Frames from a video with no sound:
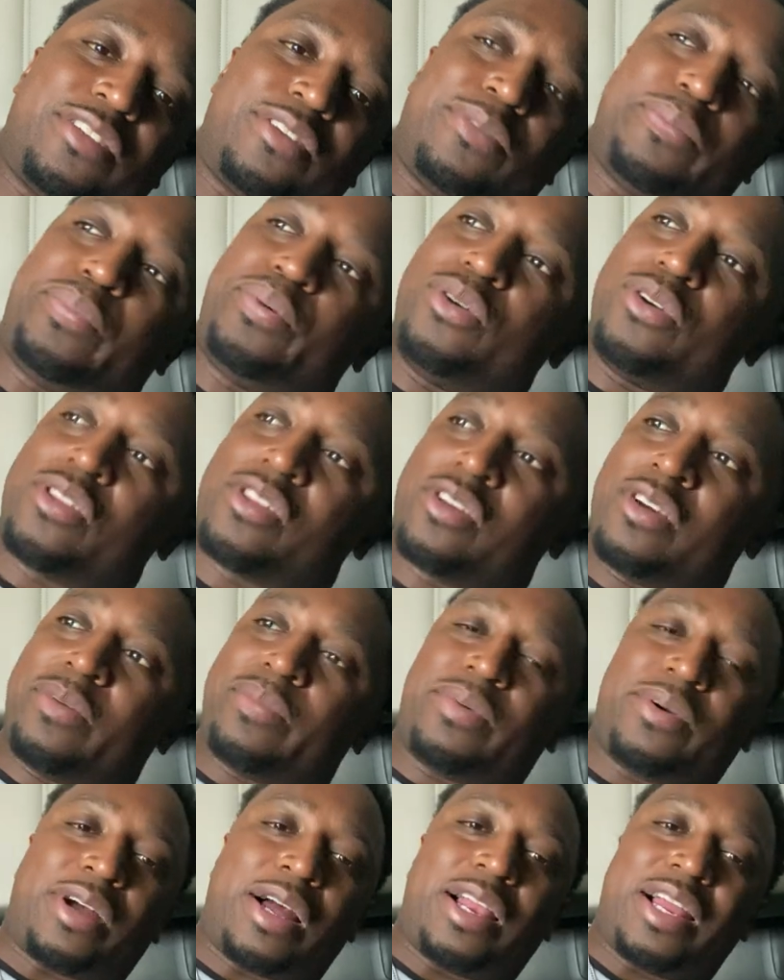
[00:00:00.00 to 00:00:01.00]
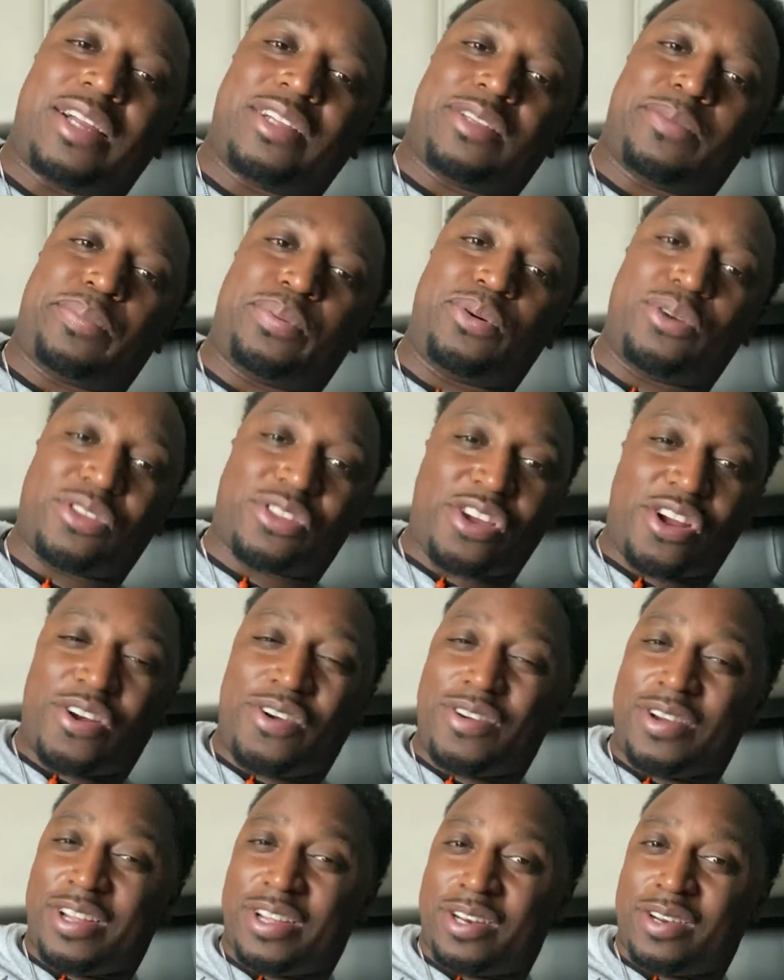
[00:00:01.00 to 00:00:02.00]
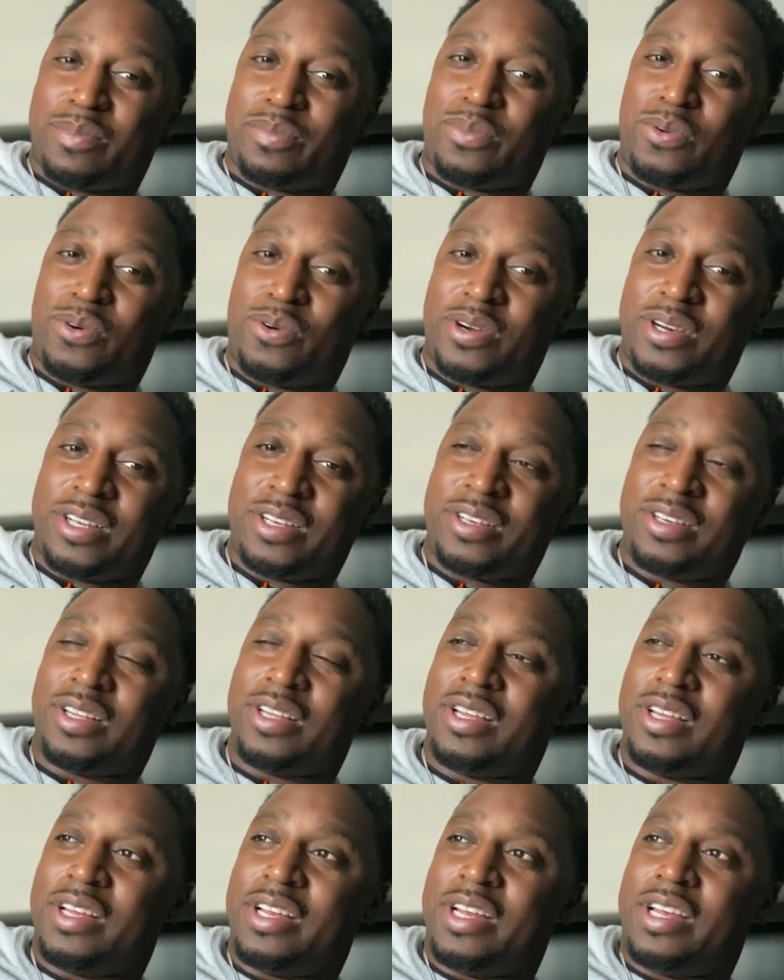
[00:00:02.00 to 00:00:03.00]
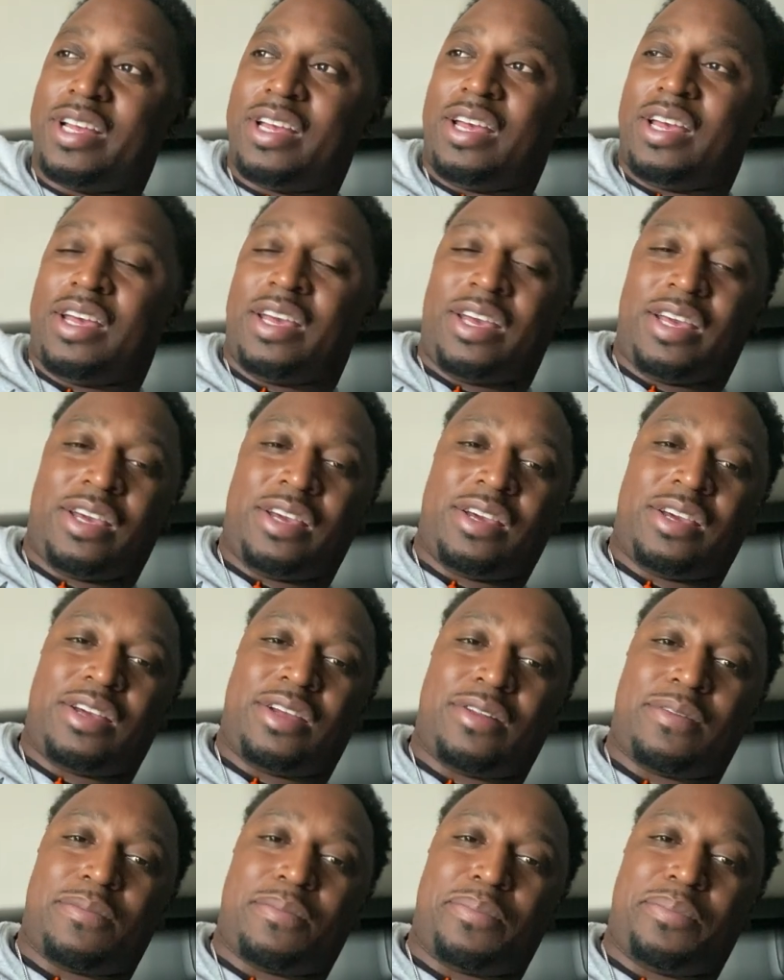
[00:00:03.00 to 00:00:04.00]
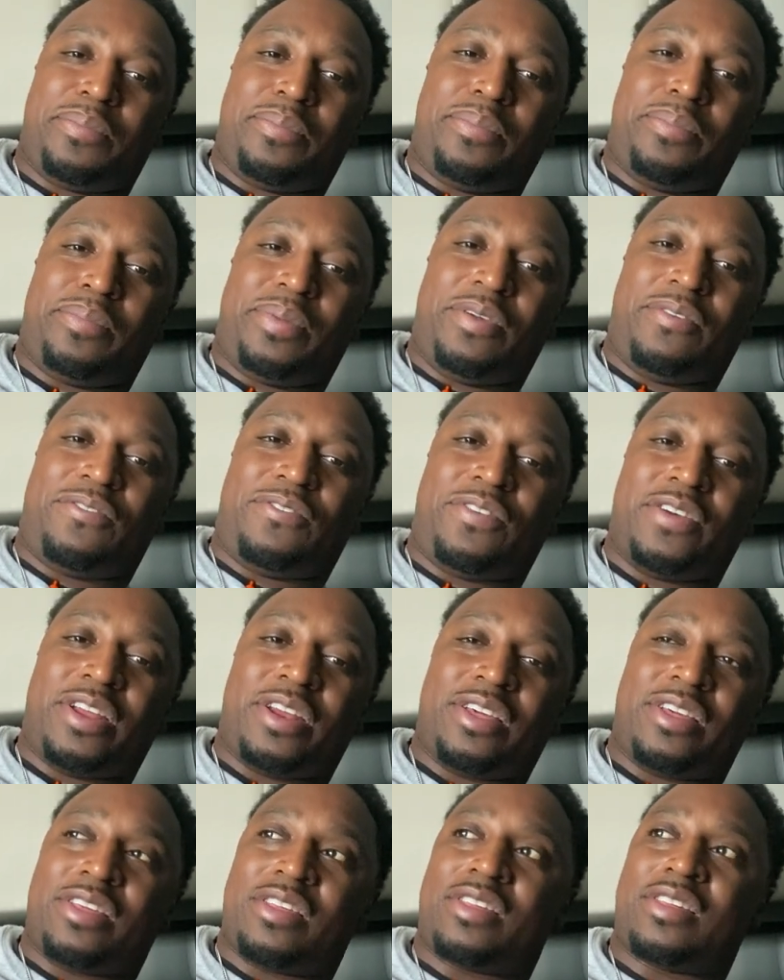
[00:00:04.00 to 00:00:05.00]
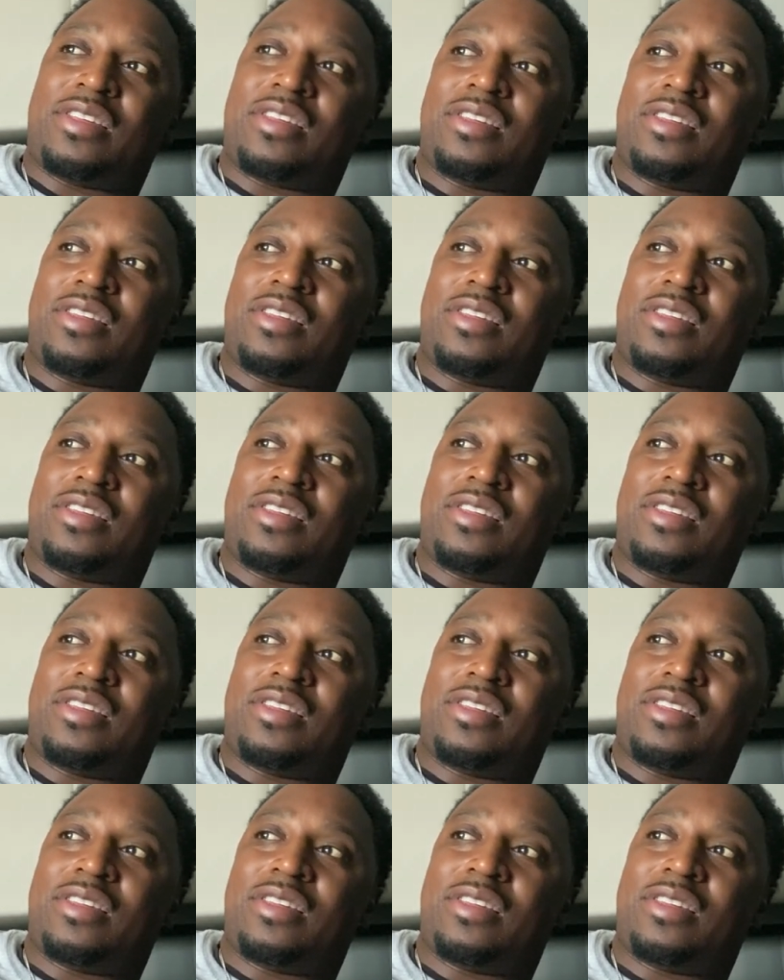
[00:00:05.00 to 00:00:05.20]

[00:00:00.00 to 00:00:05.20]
to push early in the morning and be finished